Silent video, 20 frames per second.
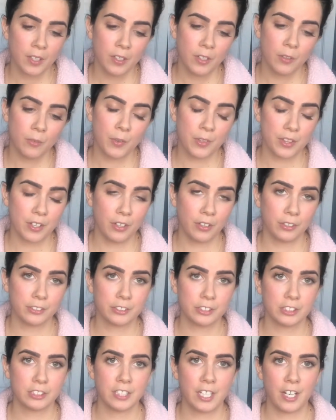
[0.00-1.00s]
with an
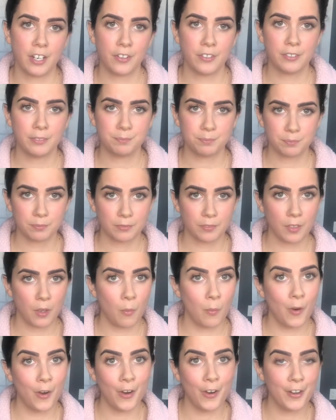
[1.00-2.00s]
ultrasound, a
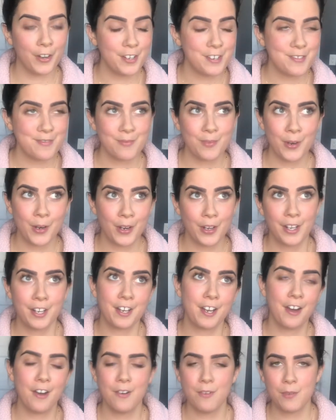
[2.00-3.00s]
wand,
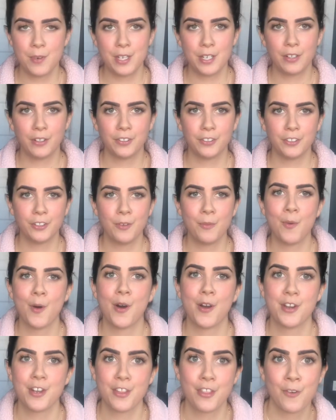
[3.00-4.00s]
Wanda, we all know
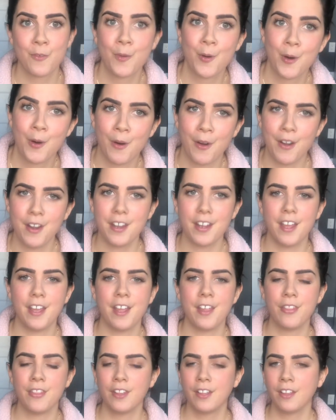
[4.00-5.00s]
Wanda the wand,
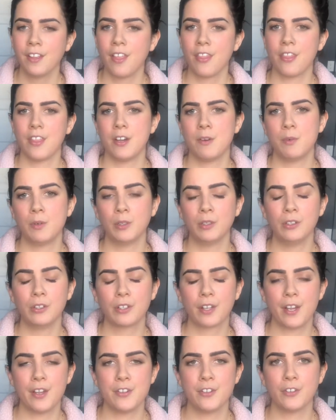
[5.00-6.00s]
and they will look
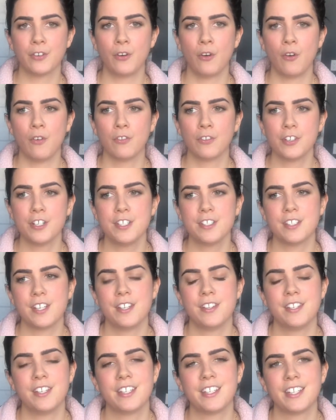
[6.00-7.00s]
at your ovaries
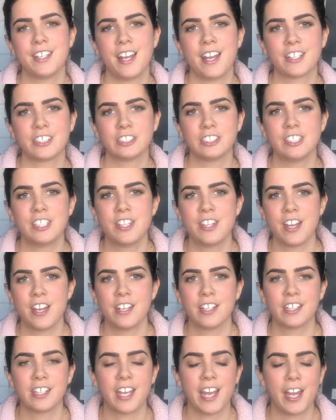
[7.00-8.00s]
and they can actually
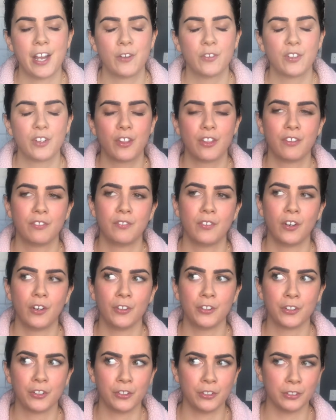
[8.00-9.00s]
then count the
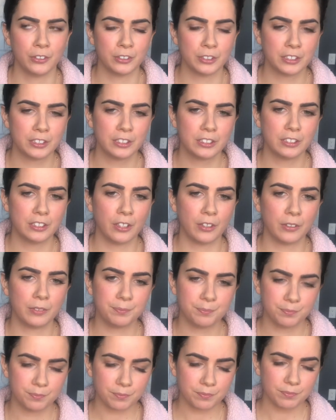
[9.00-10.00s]
follicles. So
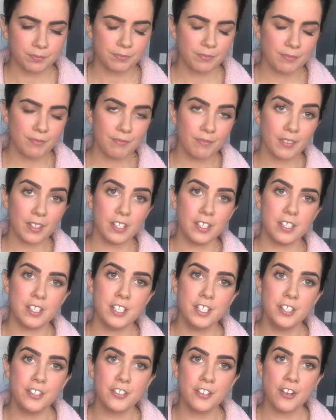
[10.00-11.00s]

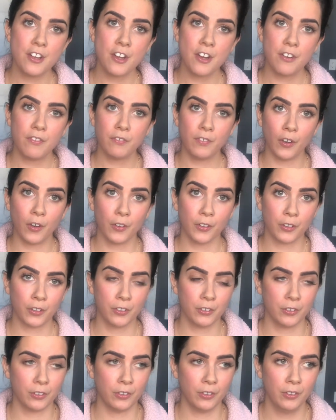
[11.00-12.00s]
each
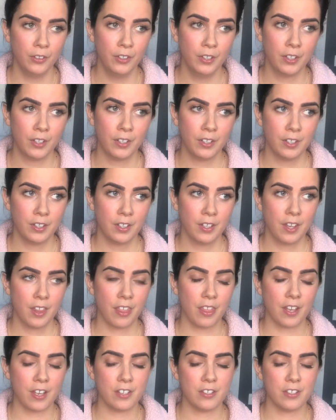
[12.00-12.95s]
follicle that